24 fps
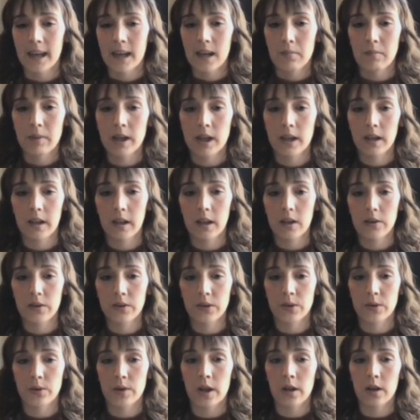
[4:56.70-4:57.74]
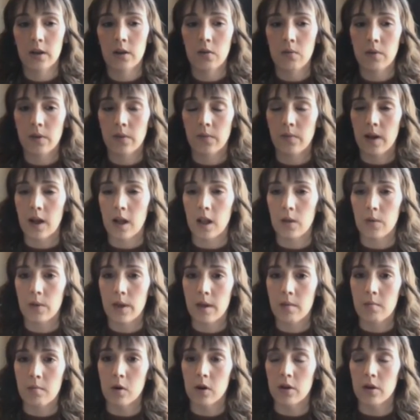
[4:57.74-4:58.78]
Many kiddos struggle with
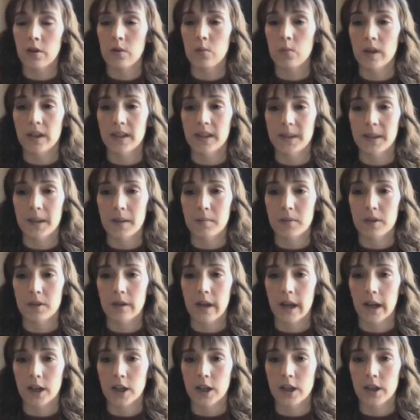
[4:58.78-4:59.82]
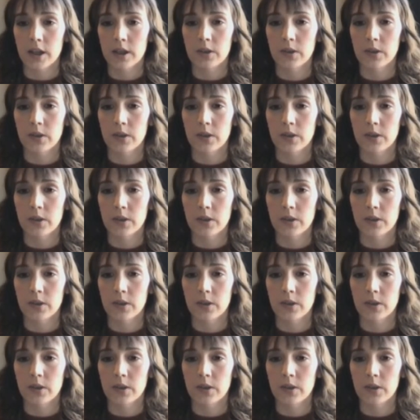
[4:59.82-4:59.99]
following more than one step direction.